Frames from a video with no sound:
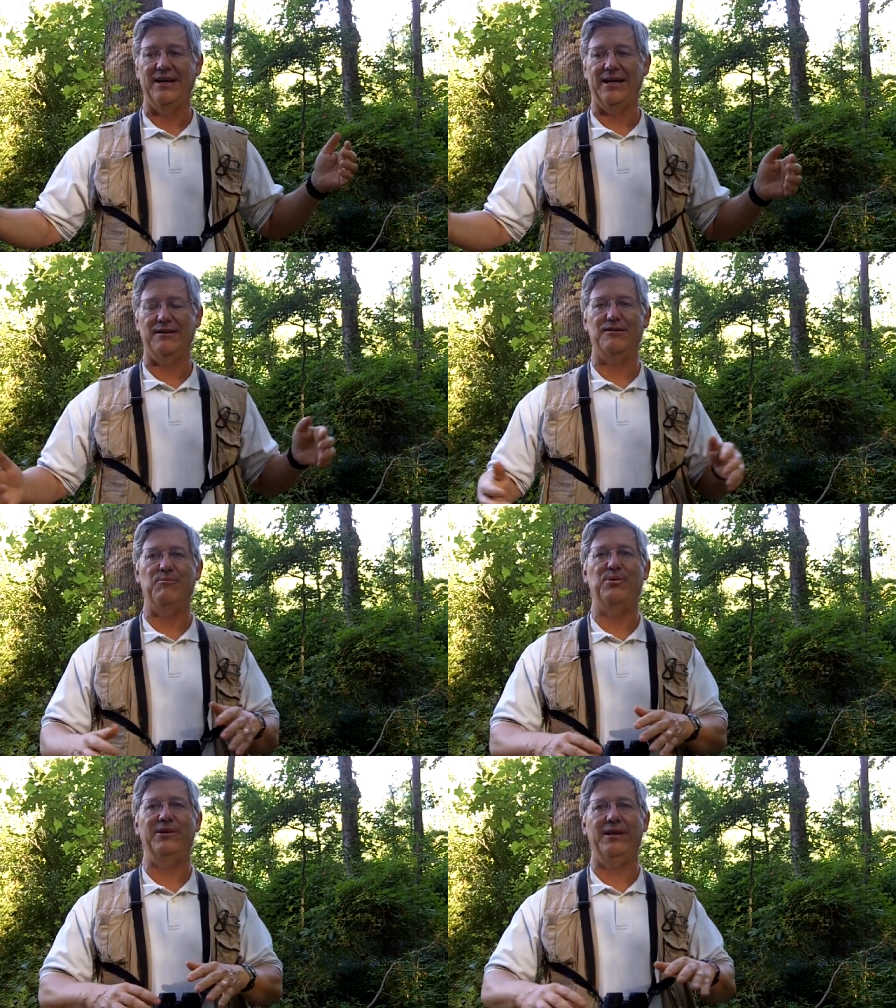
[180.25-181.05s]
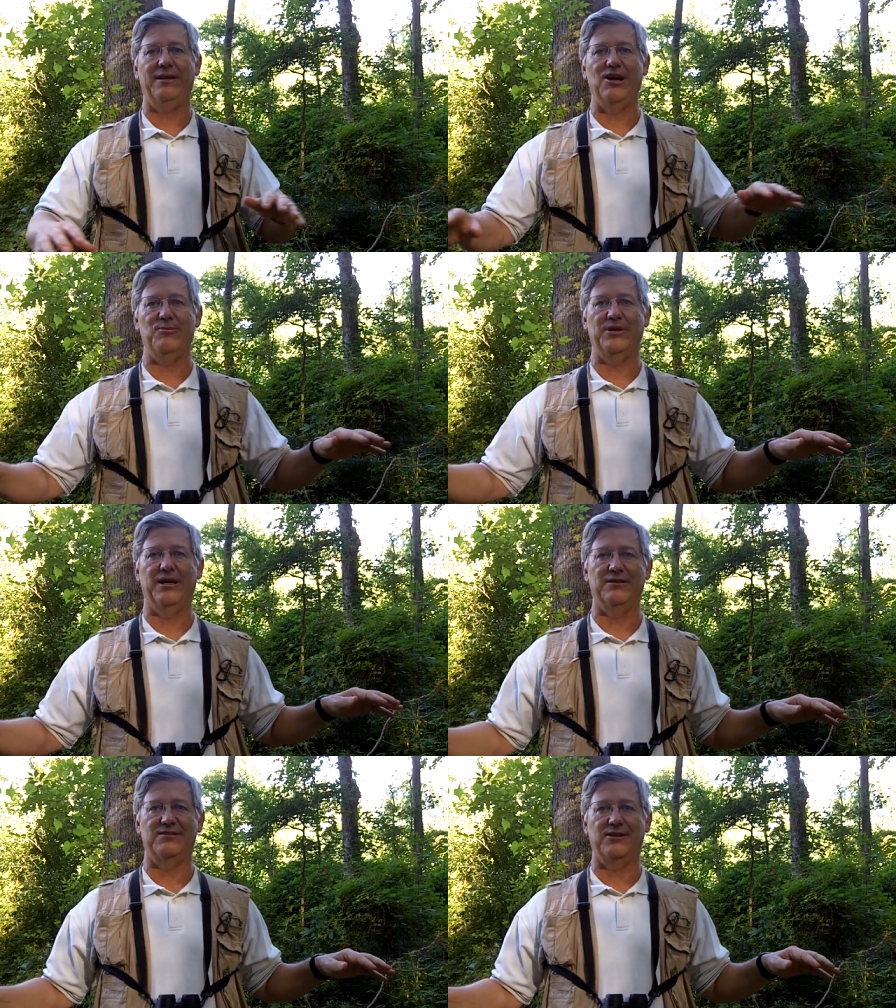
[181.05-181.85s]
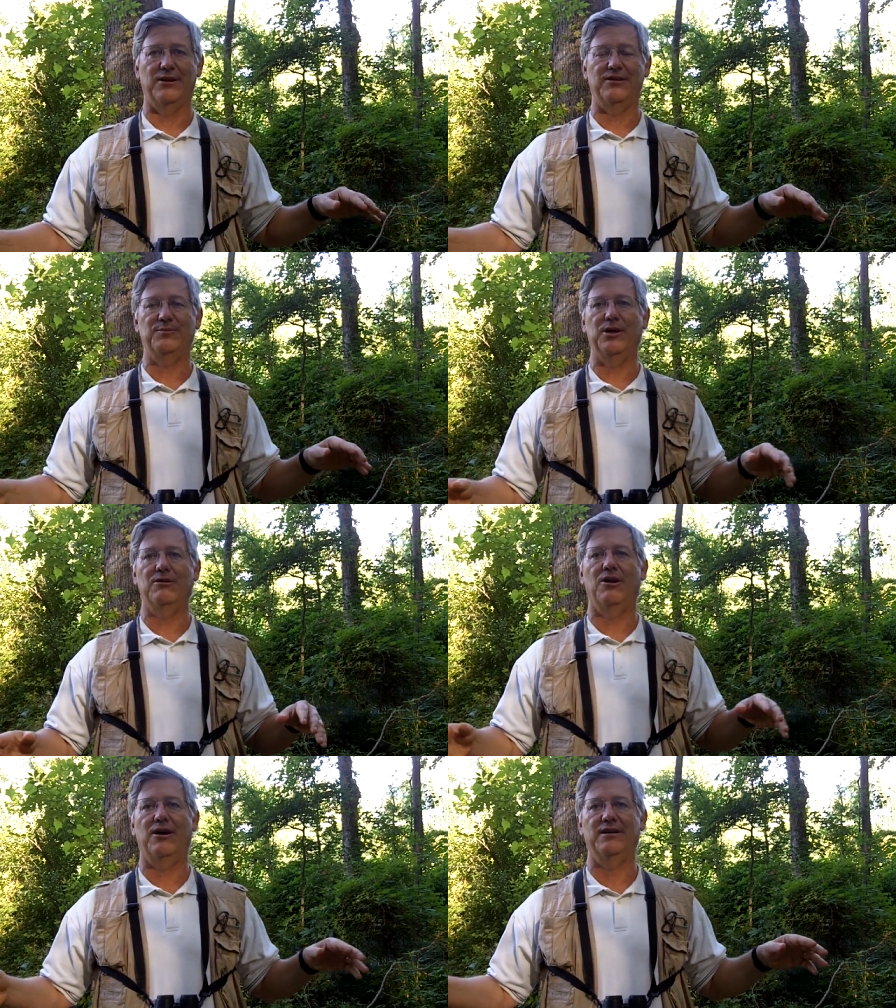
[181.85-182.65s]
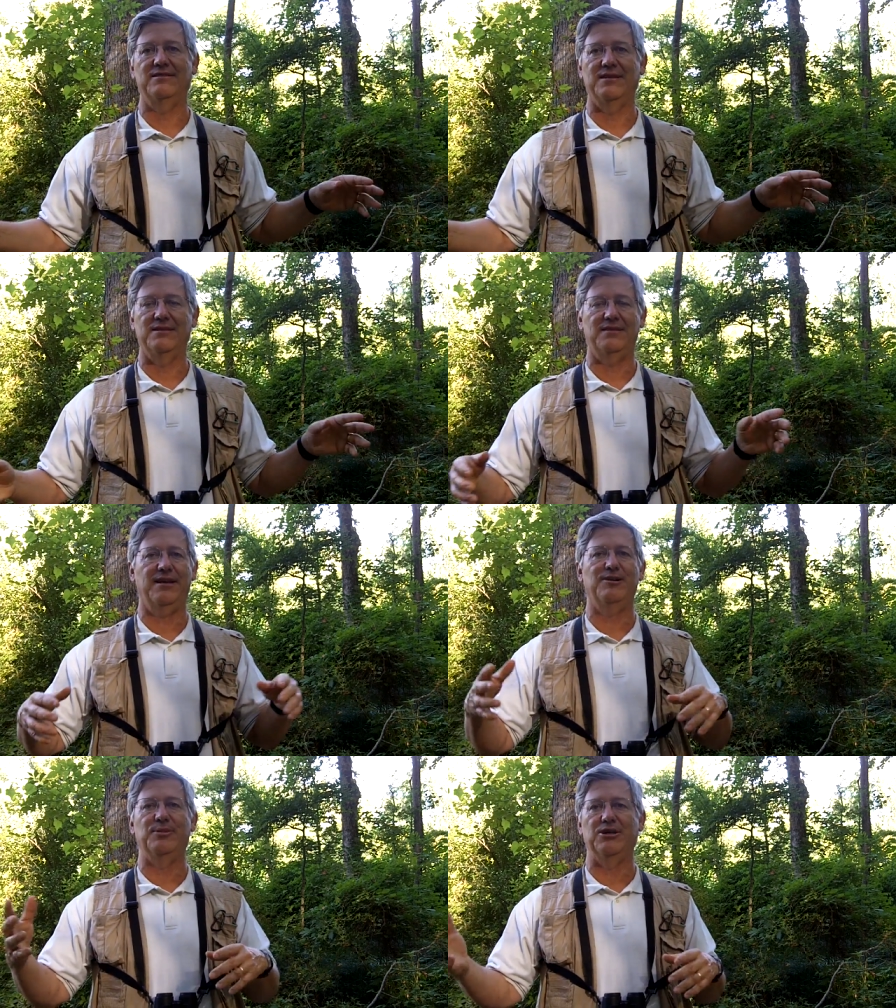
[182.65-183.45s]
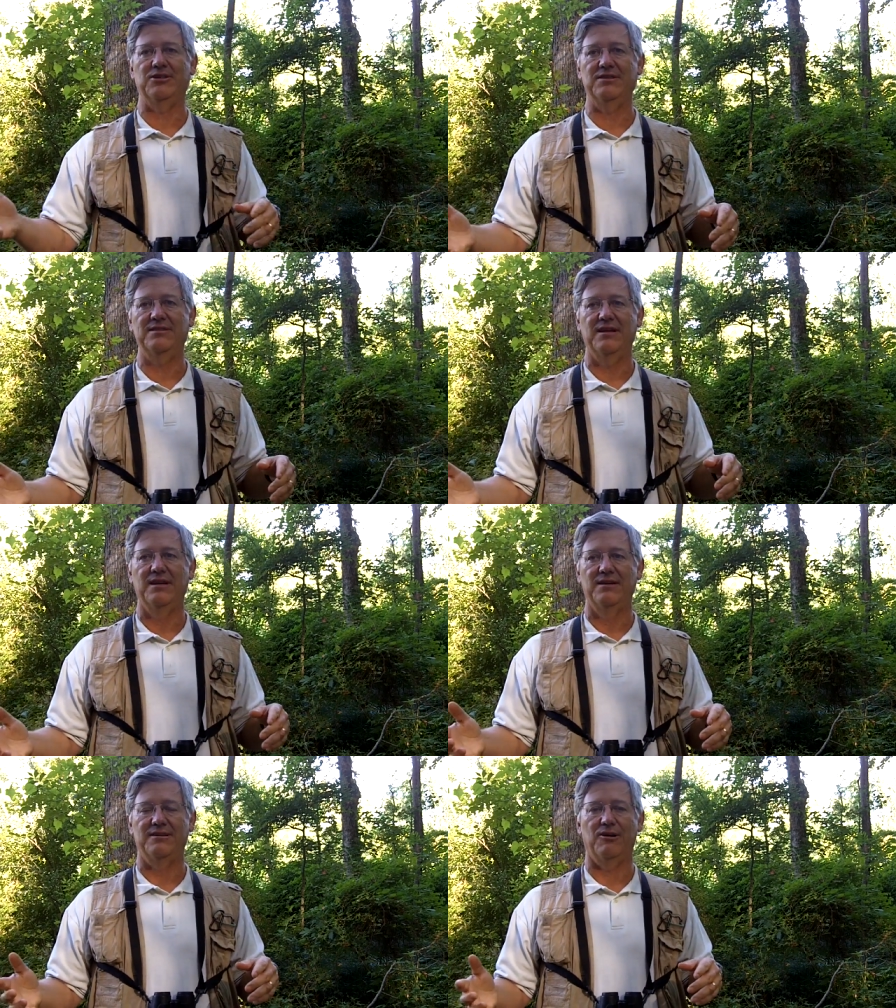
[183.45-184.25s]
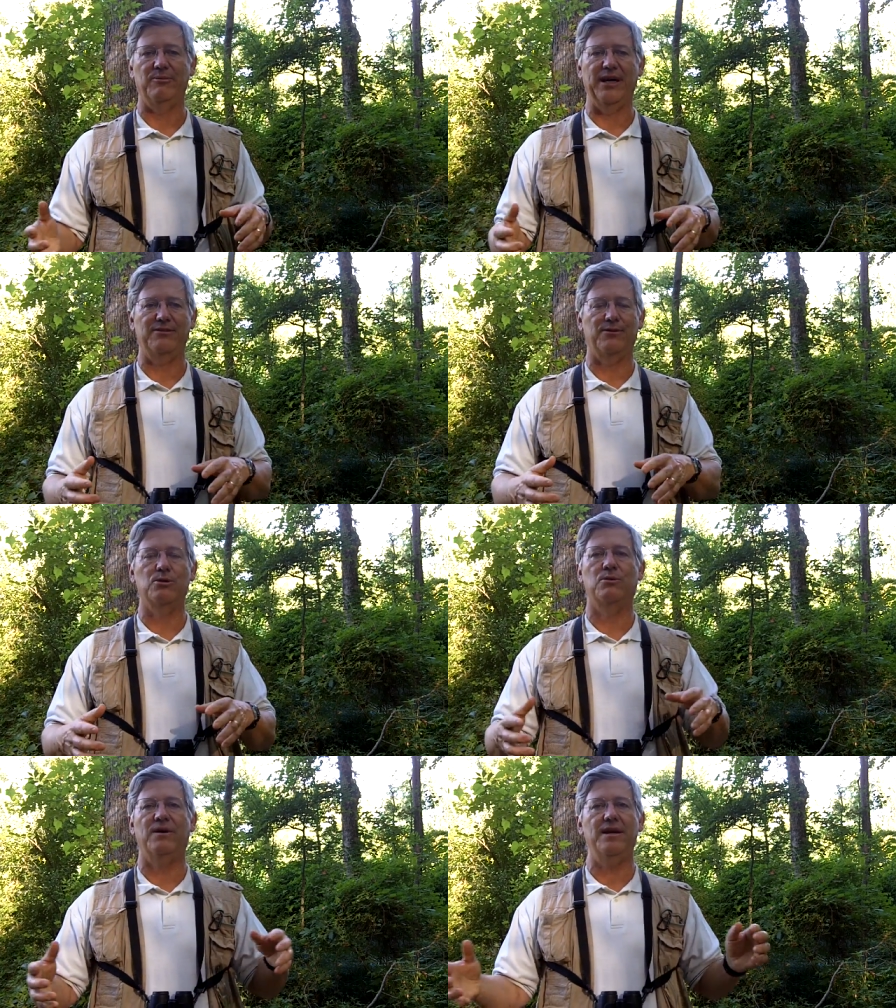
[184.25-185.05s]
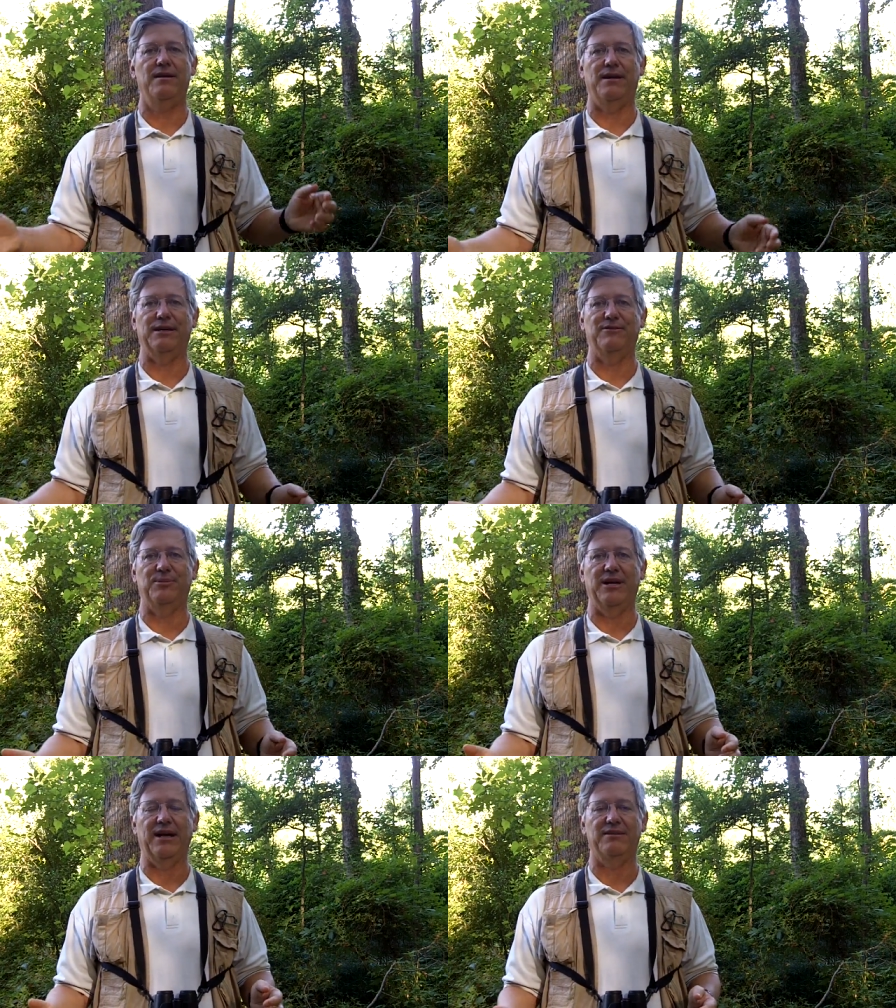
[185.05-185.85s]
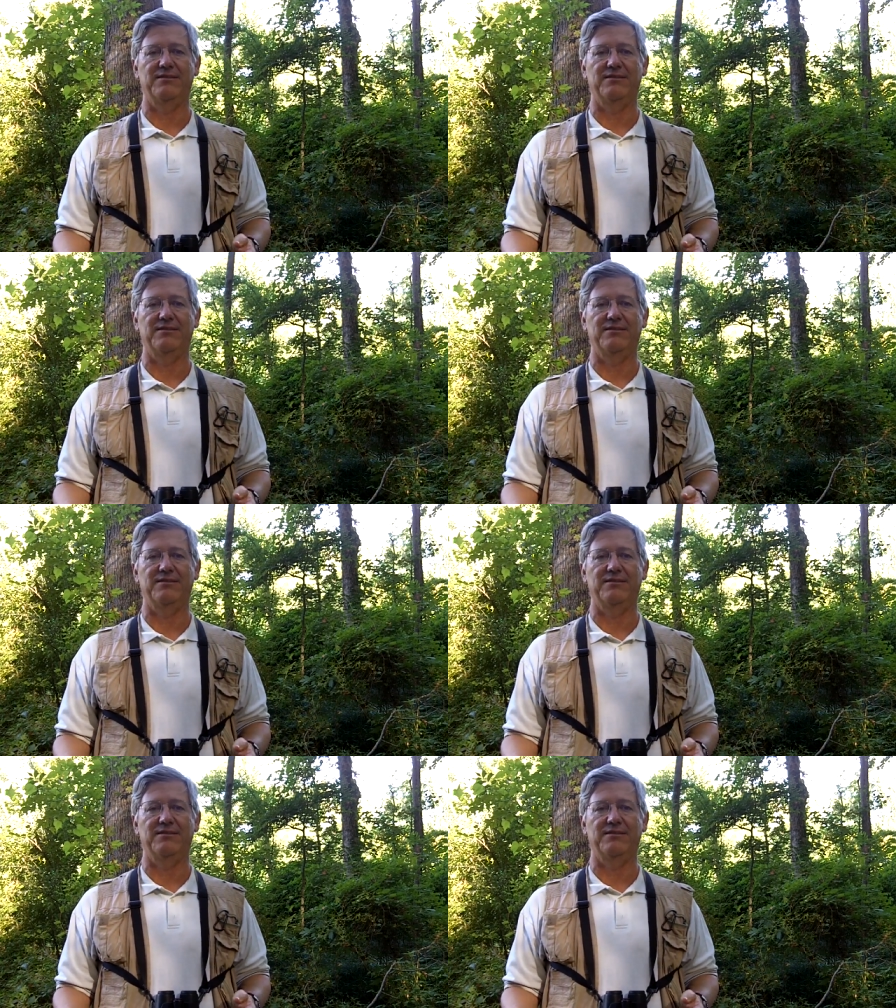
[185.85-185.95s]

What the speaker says: and a completely open understories, mowed lawns and azalea bushes, so it makes for great hunting for barred owls.